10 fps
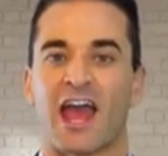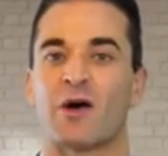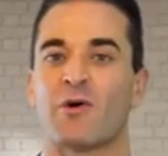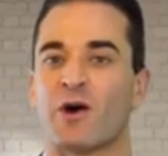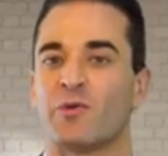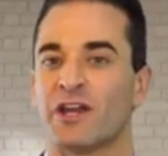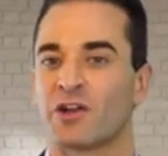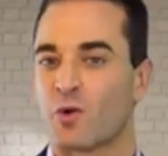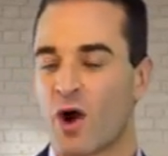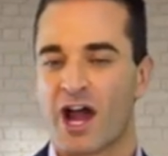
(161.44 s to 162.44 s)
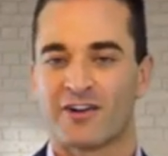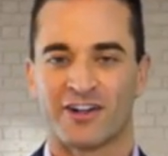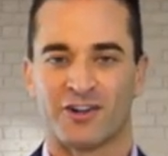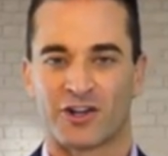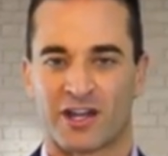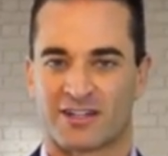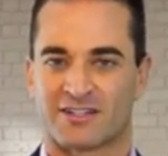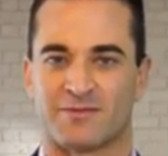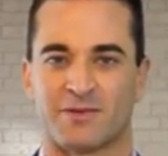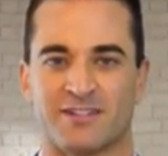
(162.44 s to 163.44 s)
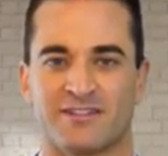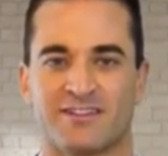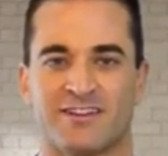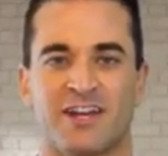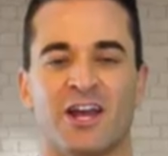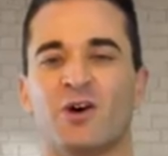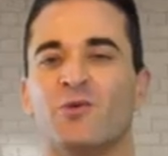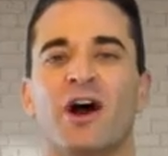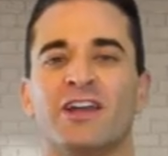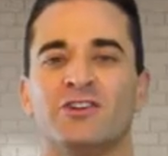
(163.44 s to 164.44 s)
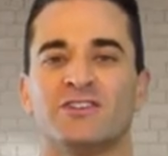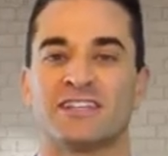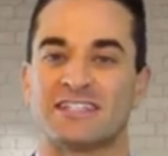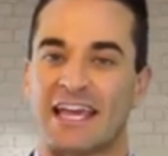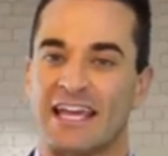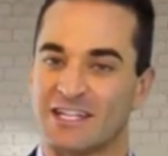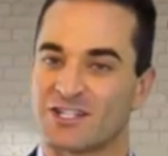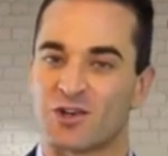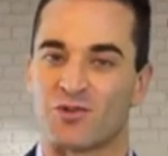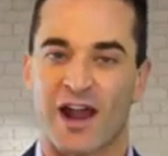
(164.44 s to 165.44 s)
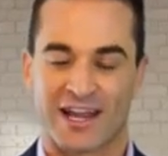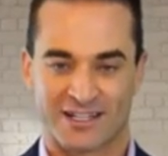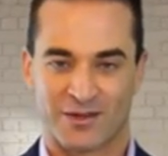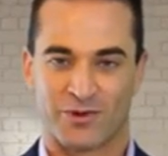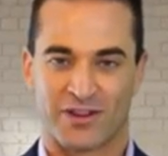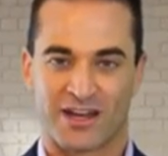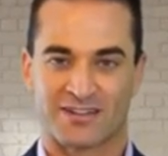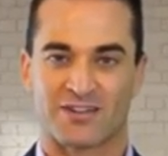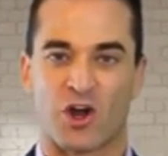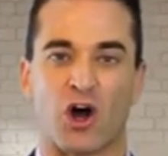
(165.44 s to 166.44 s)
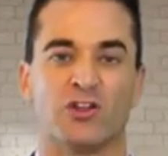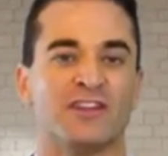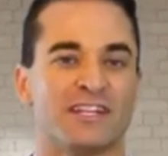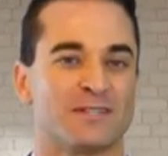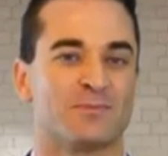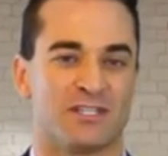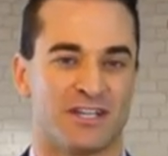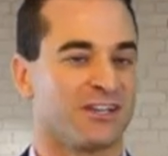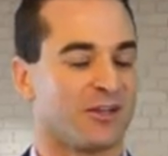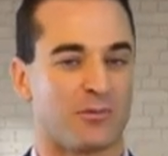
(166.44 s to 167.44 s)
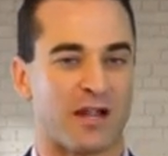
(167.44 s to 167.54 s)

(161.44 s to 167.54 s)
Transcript: How are we acquiring new customers? Why are users interacting with us on this particular